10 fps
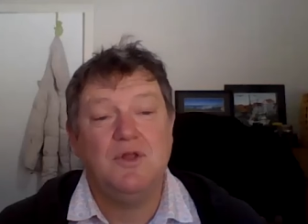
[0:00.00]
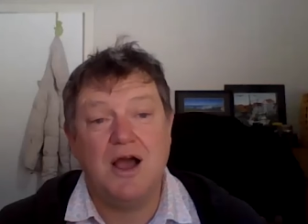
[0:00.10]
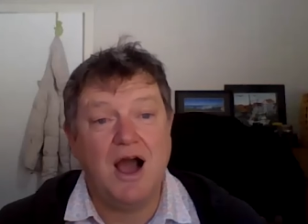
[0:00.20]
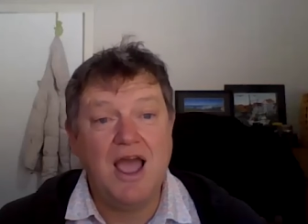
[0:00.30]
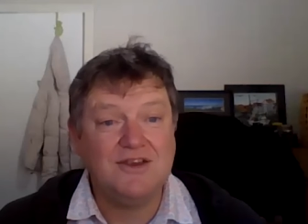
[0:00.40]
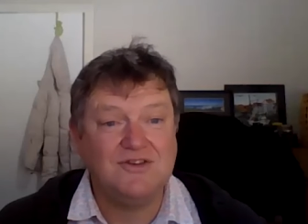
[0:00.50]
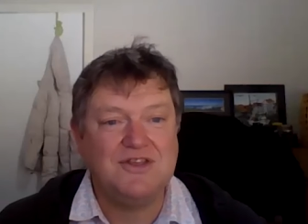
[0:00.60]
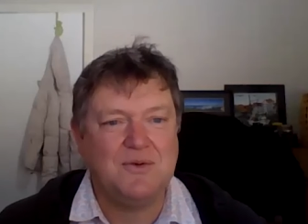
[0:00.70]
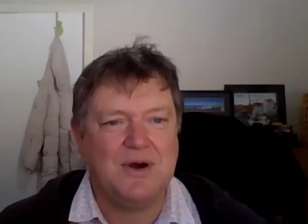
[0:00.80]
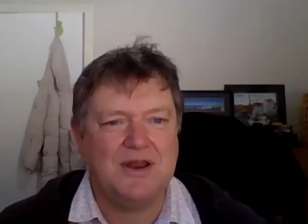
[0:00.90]
I
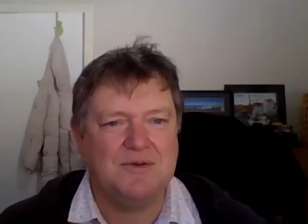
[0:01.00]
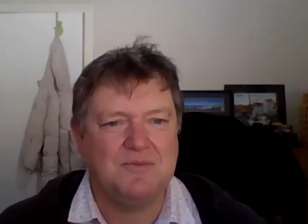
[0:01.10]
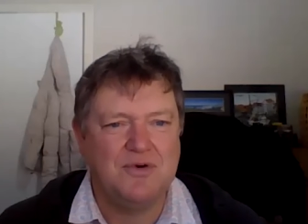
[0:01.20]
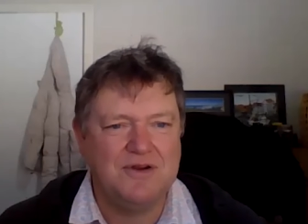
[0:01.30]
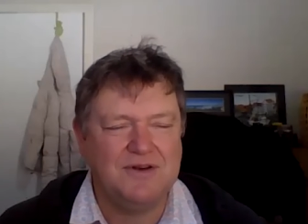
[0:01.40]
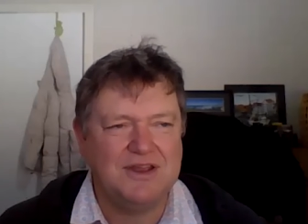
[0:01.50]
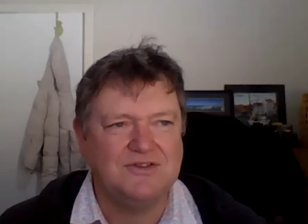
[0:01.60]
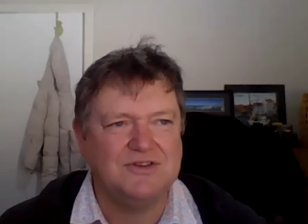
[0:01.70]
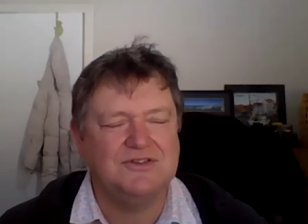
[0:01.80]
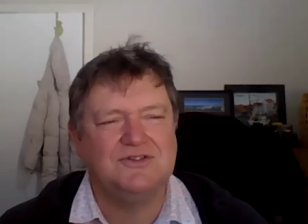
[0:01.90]
actually think one of the
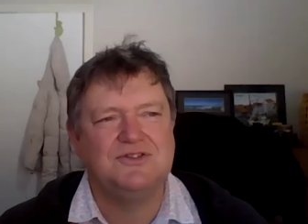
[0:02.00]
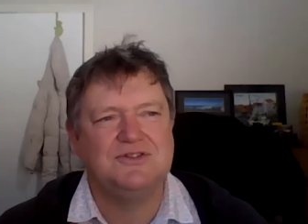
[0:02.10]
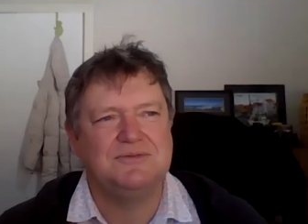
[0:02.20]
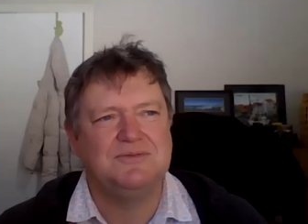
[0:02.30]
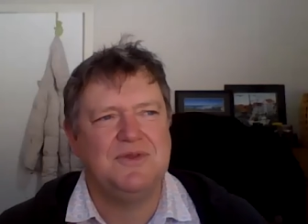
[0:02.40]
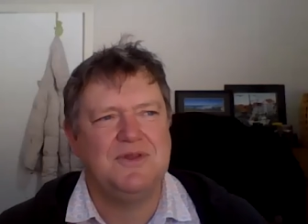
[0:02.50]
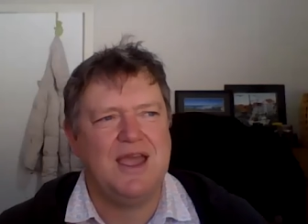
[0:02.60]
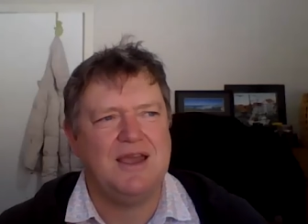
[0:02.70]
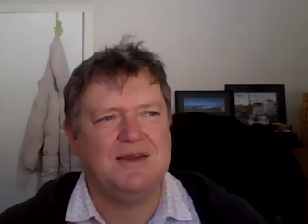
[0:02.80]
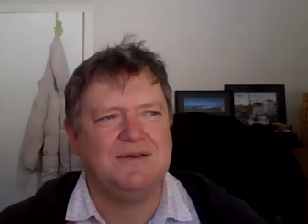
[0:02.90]
privileges
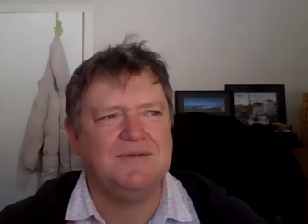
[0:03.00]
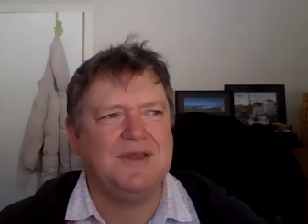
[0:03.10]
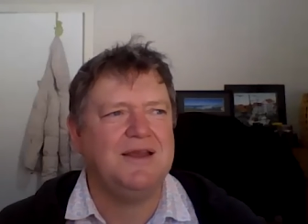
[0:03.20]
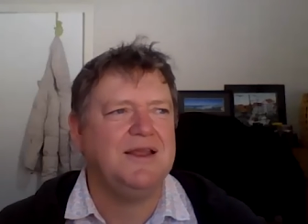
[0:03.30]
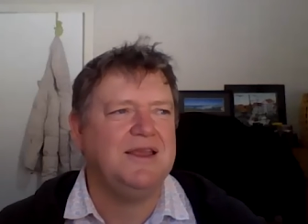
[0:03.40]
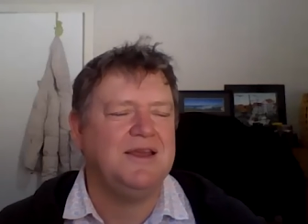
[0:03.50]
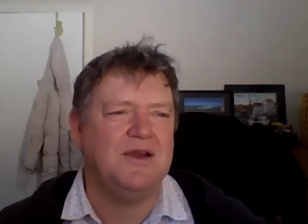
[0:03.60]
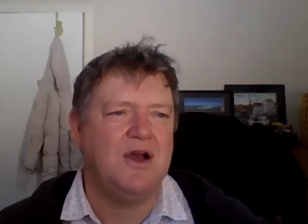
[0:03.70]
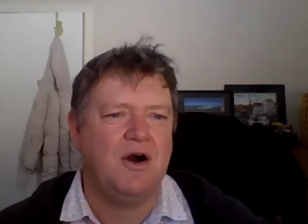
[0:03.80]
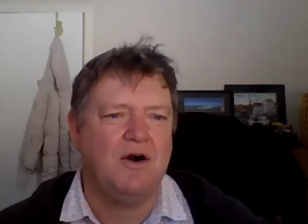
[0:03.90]

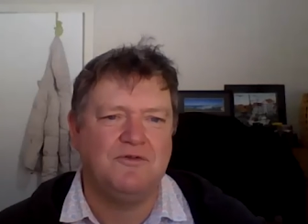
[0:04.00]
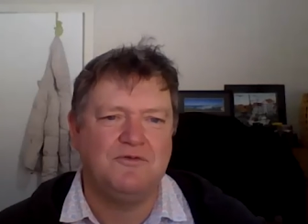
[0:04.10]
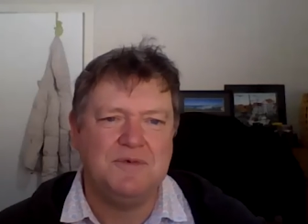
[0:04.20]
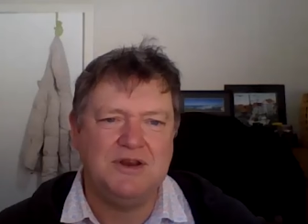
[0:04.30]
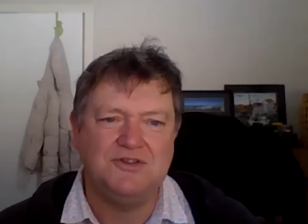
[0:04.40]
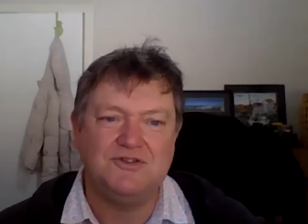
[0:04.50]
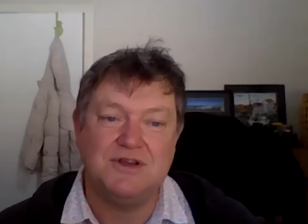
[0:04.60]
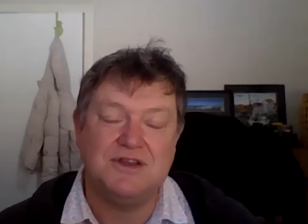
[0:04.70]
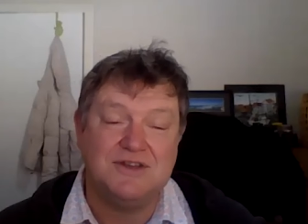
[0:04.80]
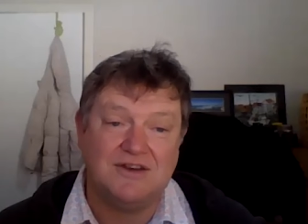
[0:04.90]
eh, of
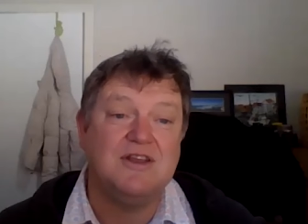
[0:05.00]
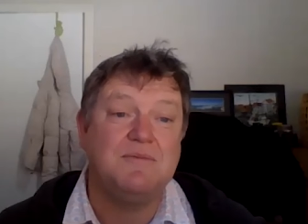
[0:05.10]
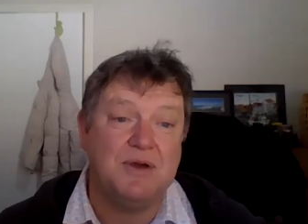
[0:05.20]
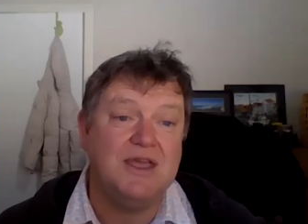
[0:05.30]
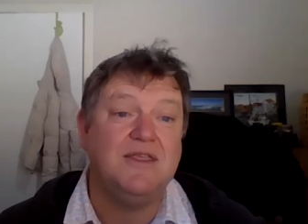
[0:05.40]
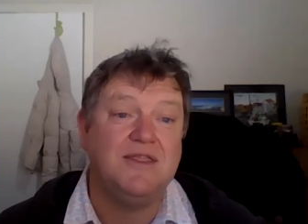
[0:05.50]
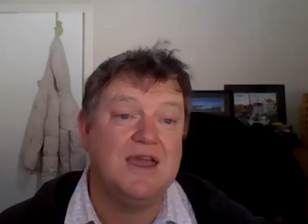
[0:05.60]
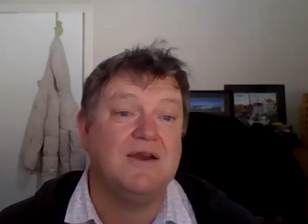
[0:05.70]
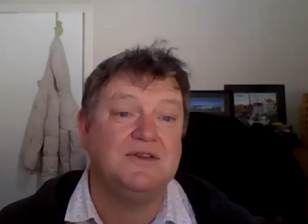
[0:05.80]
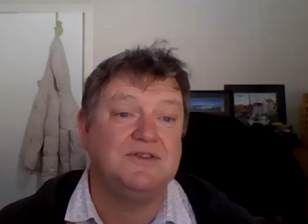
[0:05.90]
ministry is actually being
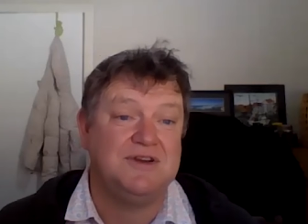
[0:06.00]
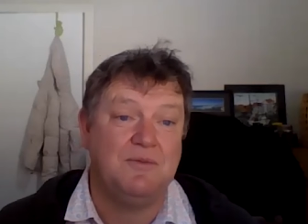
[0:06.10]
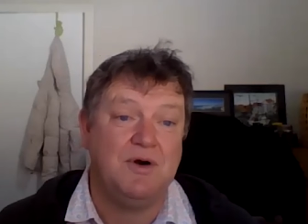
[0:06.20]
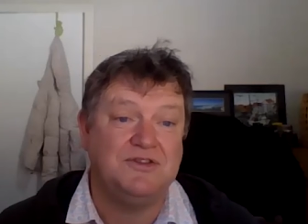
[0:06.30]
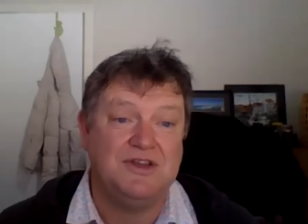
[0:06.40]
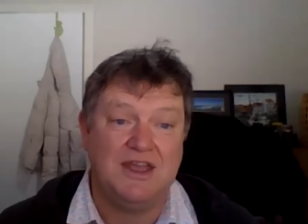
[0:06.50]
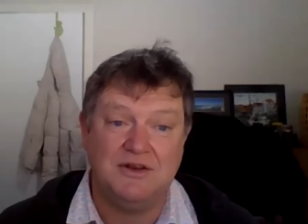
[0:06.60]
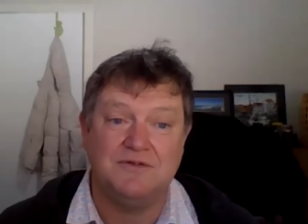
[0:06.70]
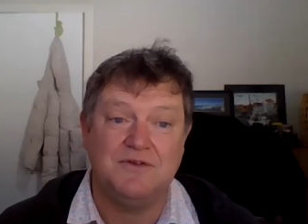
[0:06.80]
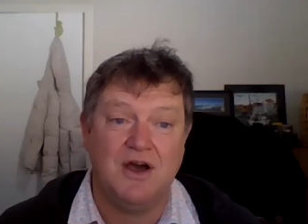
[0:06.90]
there at someone's
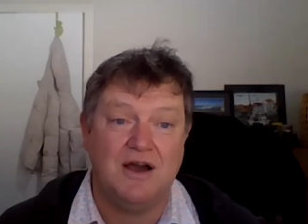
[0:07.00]
end of